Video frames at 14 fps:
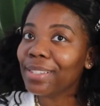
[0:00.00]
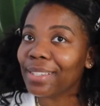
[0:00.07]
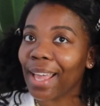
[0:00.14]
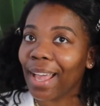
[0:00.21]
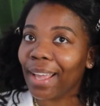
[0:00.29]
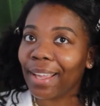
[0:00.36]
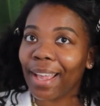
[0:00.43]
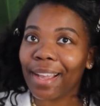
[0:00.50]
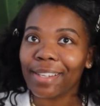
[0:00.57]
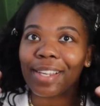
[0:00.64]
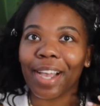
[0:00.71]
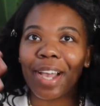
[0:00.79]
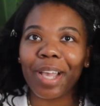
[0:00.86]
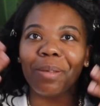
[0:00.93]
that at
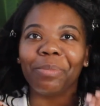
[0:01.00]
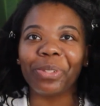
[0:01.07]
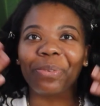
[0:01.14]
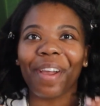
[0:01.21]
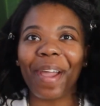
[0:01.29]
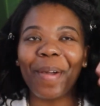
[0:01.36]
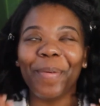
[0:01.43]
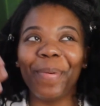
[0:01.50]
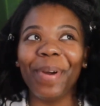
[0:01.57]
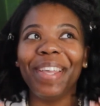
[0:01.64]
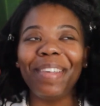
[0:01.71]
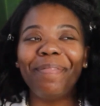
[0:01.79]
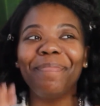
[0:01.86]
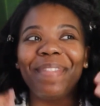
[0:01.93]
times, right?
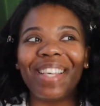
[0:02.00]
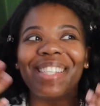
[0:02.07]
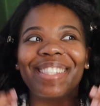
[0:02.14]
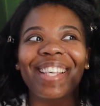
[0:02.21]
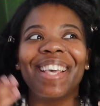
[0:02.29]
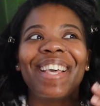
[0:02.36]
We miss